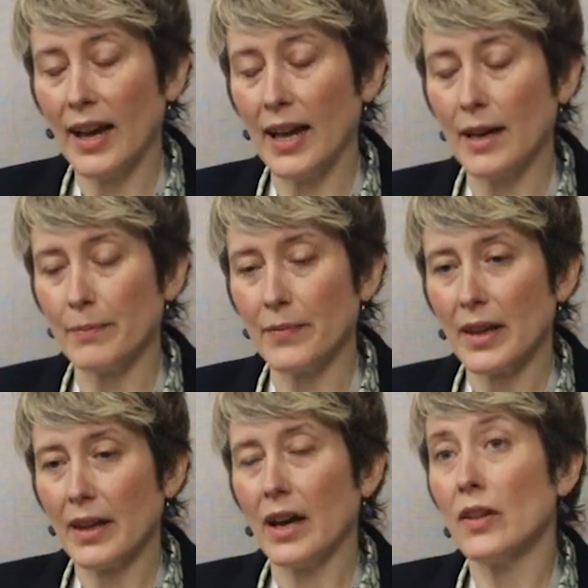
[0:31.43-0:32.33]

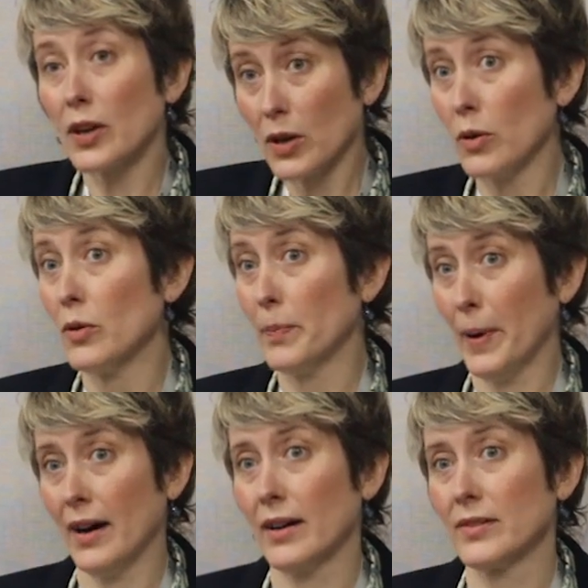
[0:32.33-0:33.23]
And the core
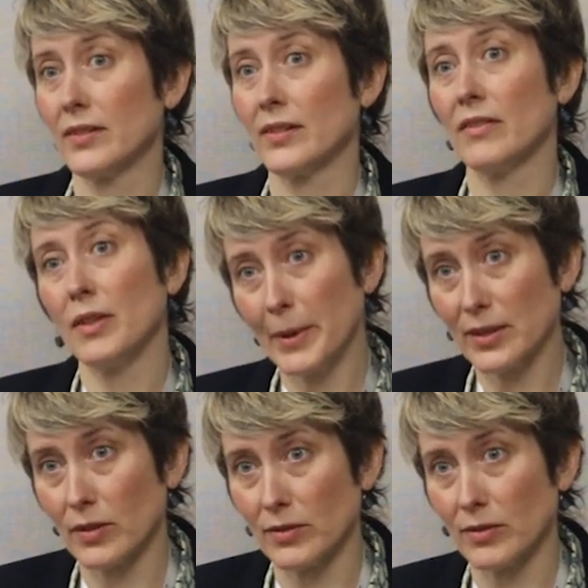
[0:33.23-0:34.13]
part of the
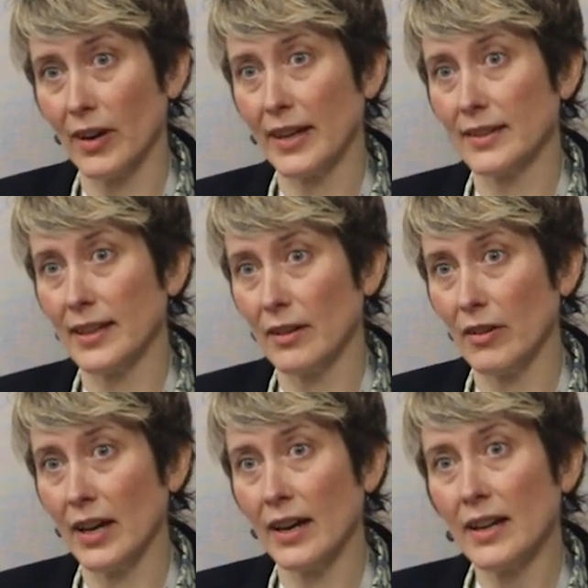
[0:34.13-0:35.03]
McDonald
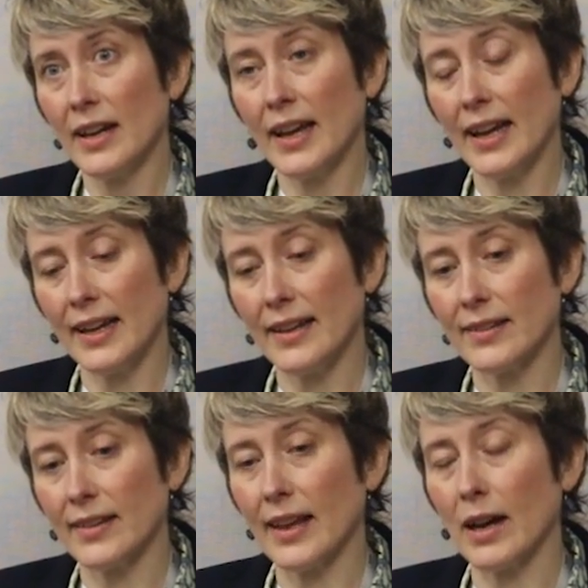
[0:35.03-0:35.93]
criteria
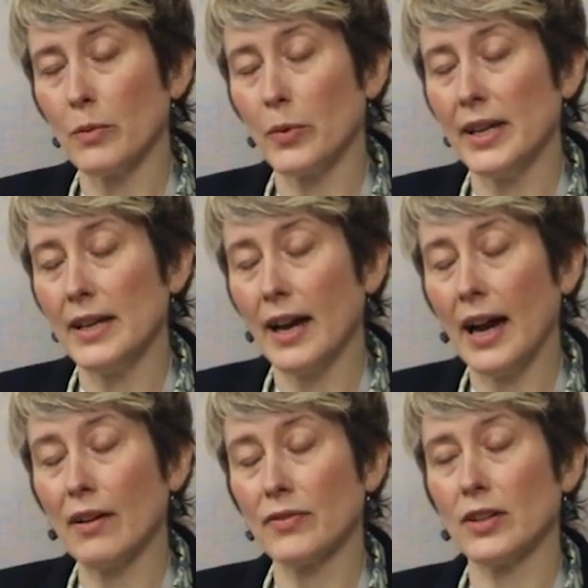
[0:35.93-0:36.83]
is that we
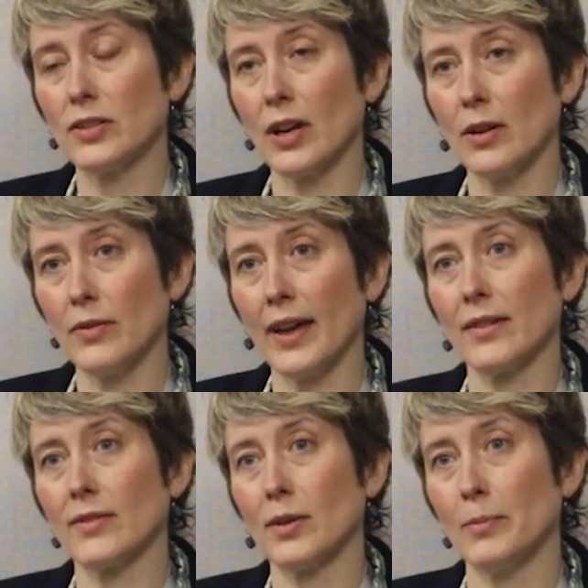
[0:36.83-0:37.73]
have to show
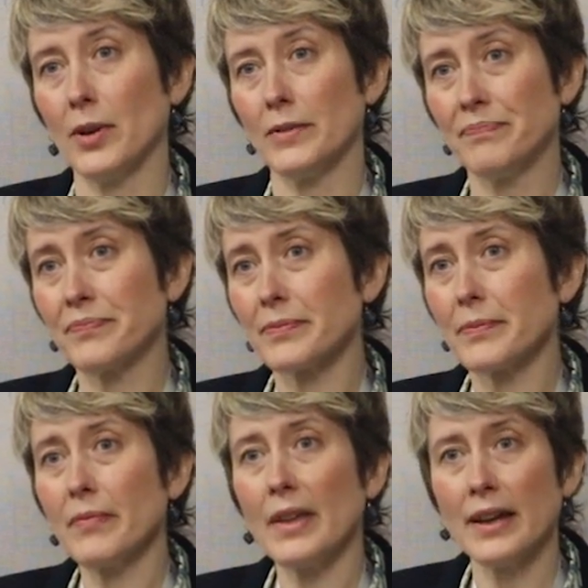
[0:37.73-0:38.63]
that someone
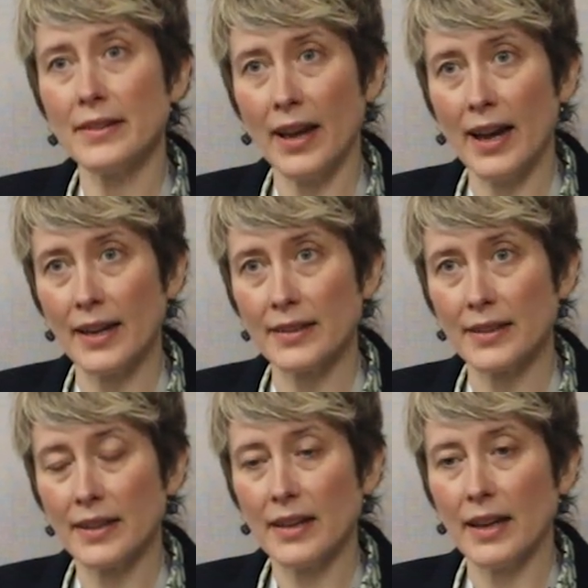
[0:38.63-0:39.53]
has
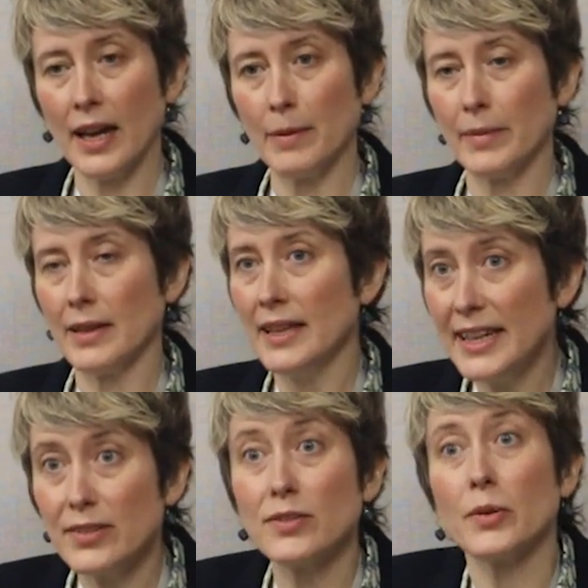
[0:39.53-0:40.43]
had
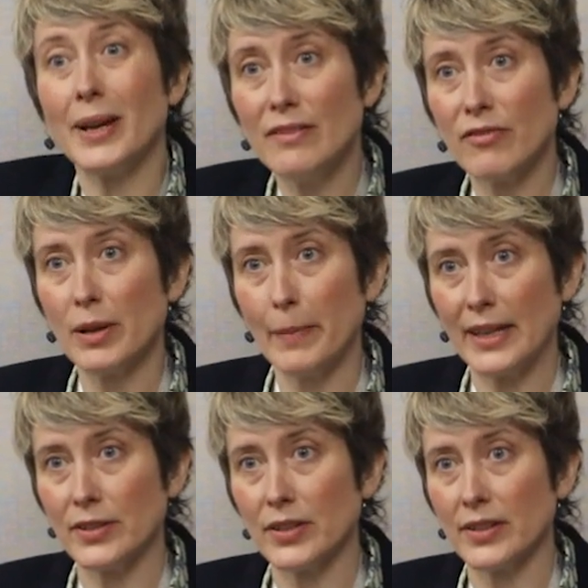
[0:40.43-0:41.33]
lesions or
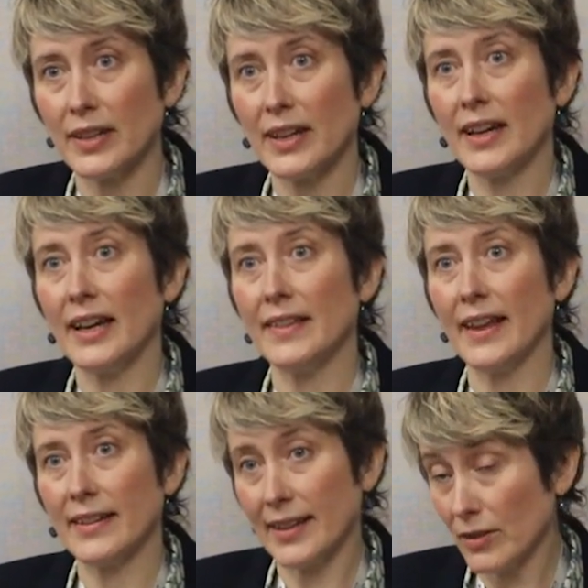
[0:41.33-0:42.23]
inflammation
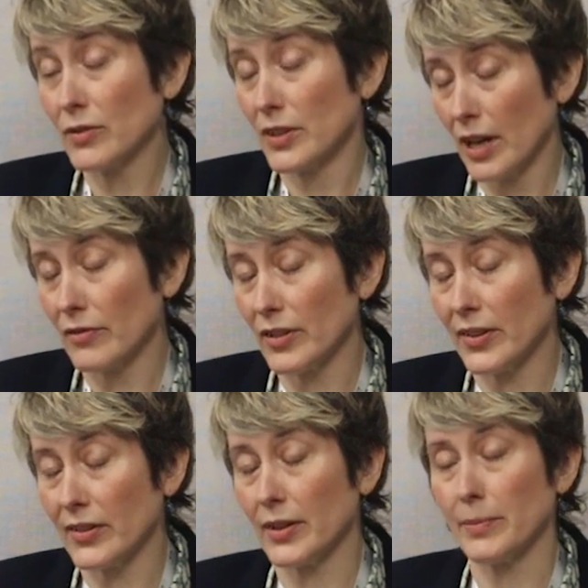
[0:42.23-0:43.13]
in their central nervous
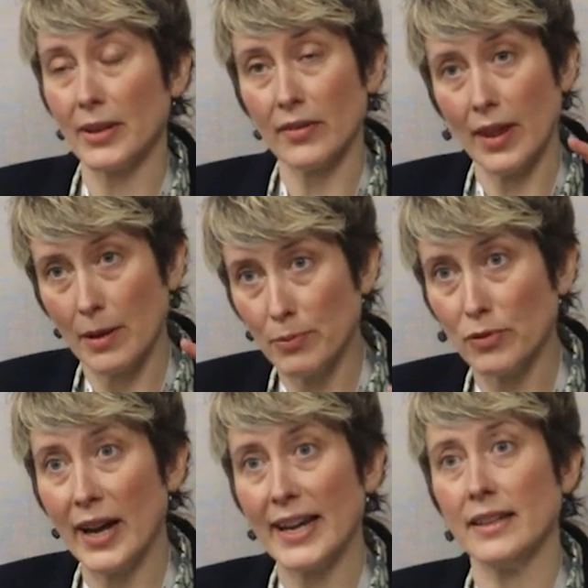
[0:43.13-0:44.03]
system, so their
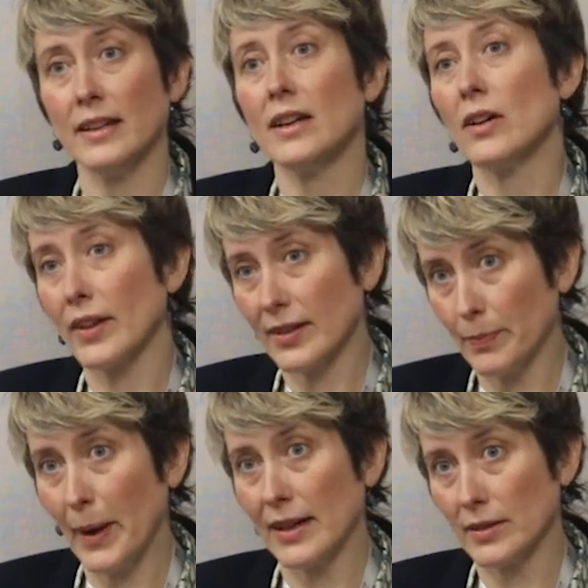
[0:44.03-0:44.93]
brain or their
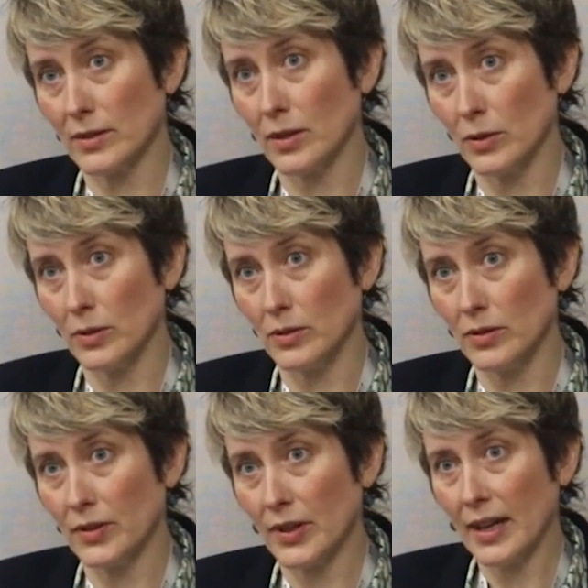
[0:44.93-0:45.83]
spinal
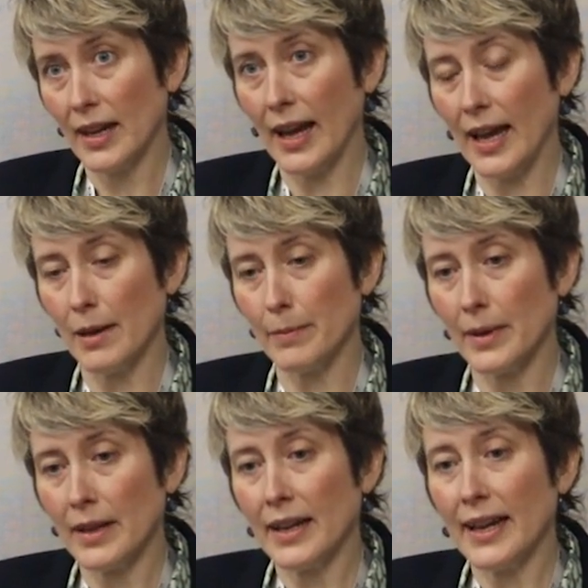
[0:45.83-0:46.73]
cord,
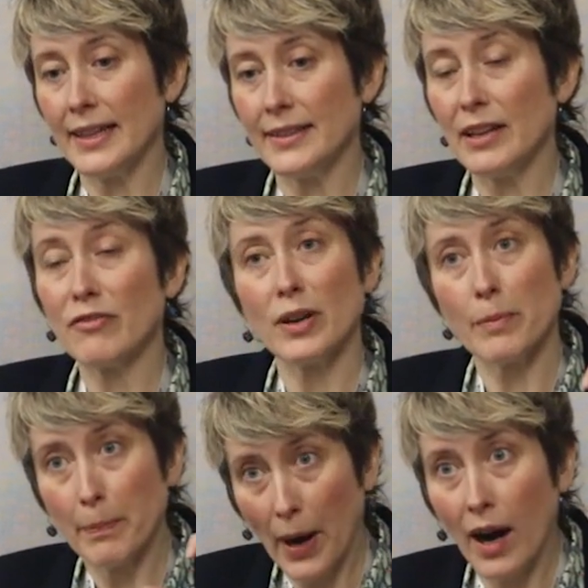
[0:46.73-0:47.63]
in
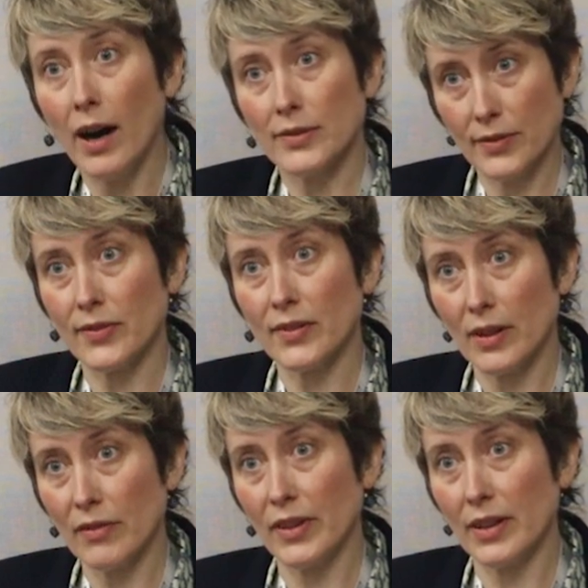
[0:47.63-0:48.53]
different parts
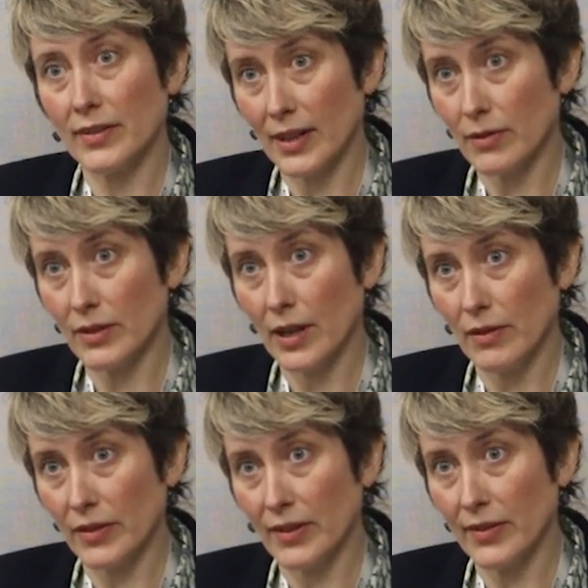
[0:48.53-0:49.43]
of the central
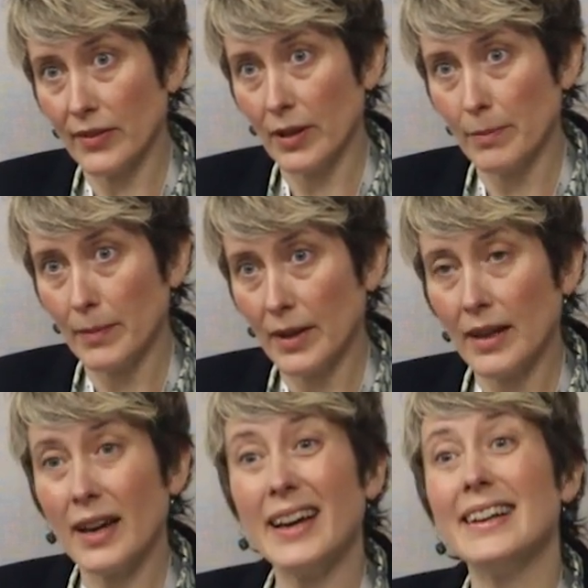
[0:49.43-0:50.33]
nervous system
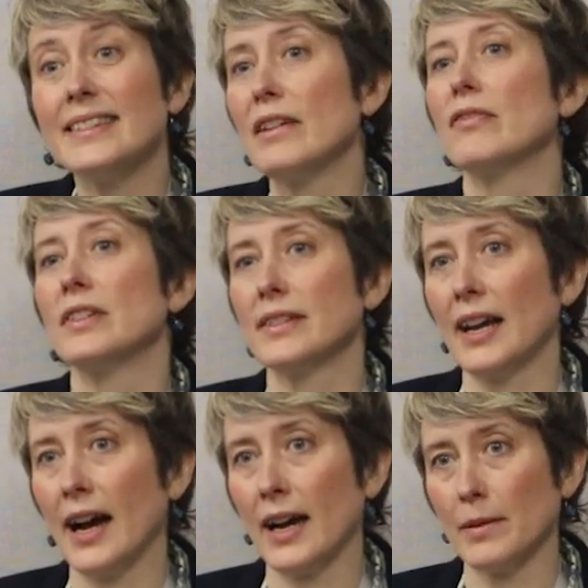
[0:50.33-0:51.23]
and at different
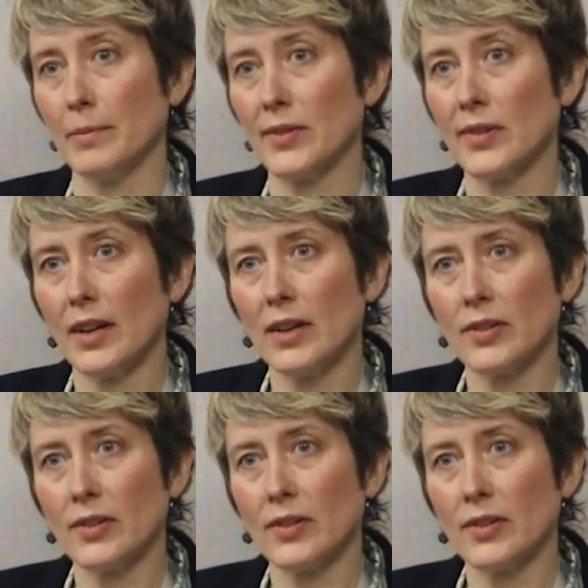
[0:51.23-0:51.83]
times.